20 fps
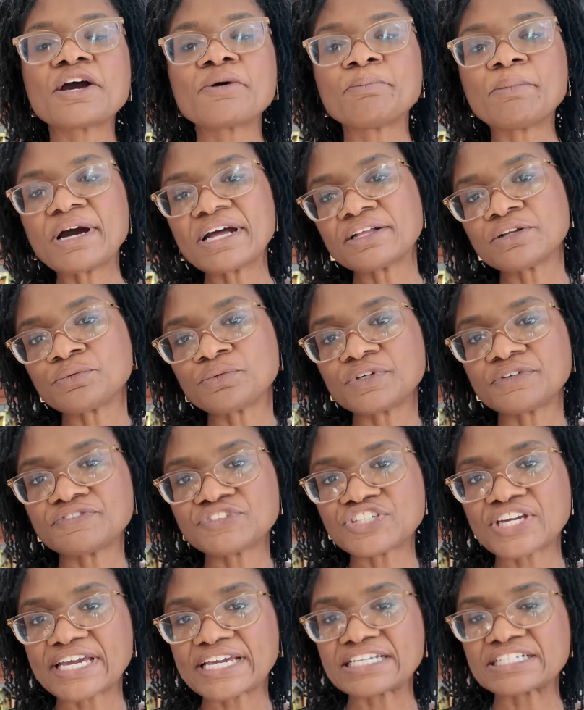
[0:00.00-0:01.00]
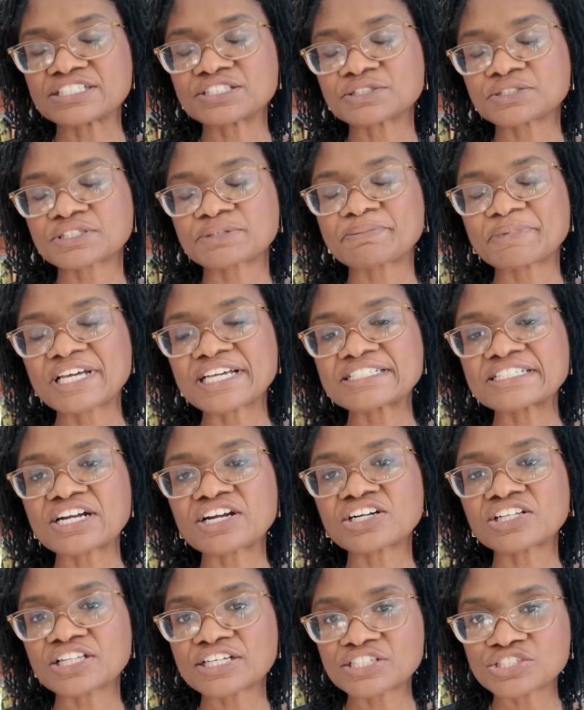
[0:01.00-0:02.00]
But we've changed because our
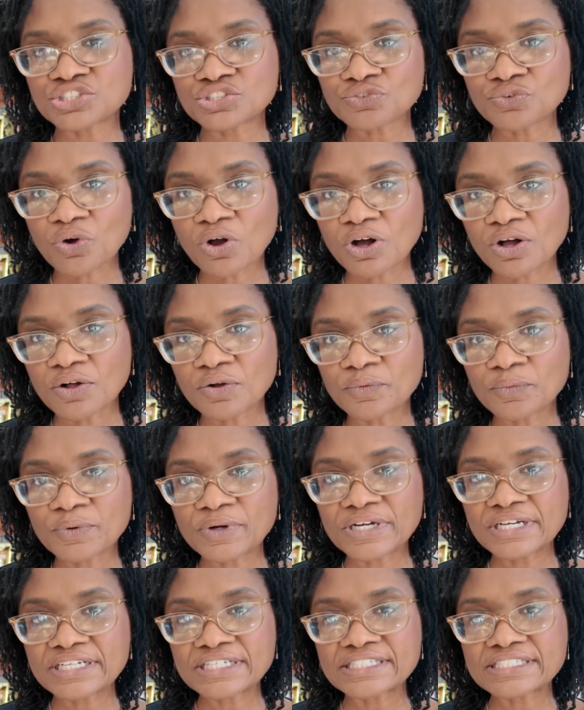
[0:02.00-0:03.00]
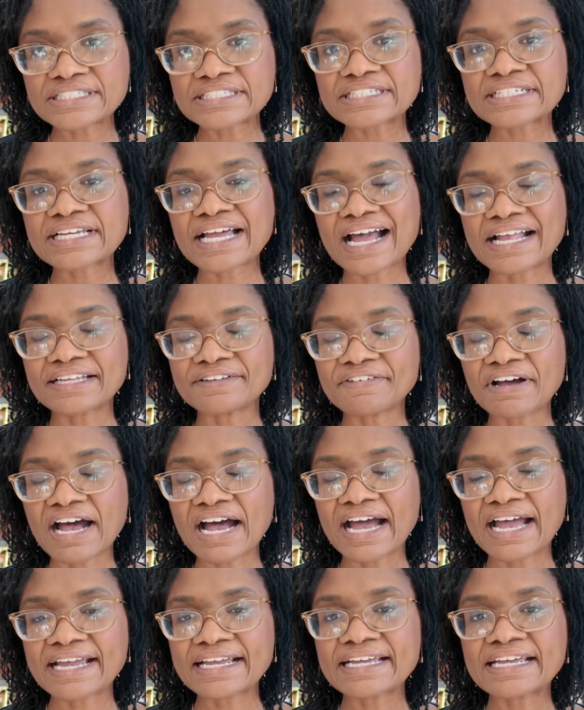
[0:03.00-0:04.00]
cholesterol was kind of
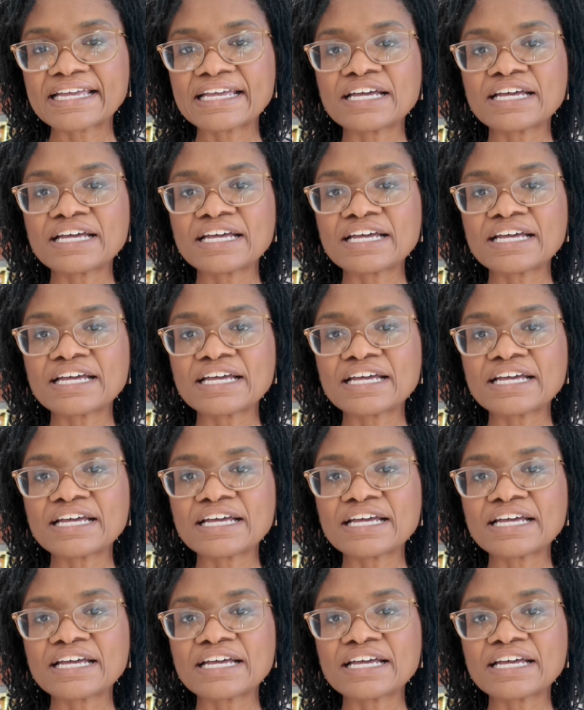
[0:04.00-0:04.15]
high.